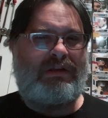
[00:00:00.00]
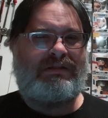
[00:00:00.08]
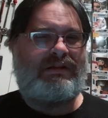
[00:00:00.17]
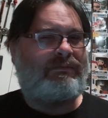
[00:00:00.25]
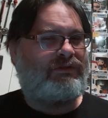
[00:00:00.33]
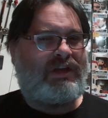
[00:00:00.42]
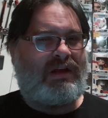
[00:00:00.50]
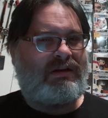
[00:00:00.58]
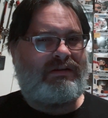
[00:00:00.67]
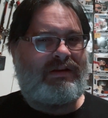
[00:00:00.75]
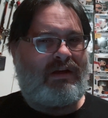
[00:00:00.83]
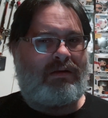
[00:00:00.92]
It seems kind
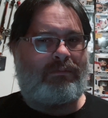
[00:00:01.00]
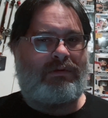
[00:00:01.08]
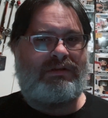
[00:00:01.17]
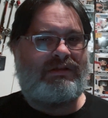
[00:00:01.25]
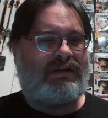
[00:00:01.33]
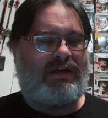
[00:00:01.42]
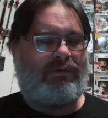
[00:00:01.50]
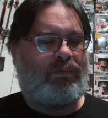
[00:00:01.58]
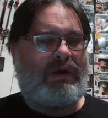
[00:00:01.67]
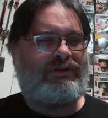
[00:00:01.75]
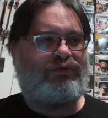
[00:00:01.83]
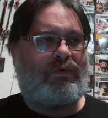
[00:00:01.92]
of dumb. It's like
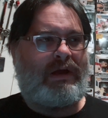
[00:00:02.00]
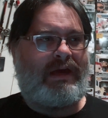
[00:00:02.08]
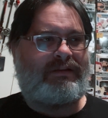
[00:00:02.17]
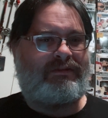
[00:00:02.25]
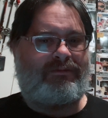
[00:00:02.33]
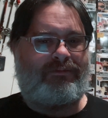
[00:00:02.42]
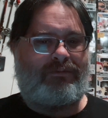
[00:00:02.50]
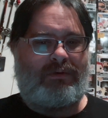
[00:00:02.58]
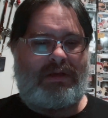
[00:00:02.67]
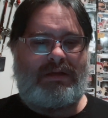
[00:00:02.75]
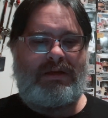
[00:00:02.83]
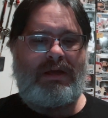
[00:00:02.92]
retroactive,
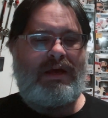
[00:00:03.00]
right?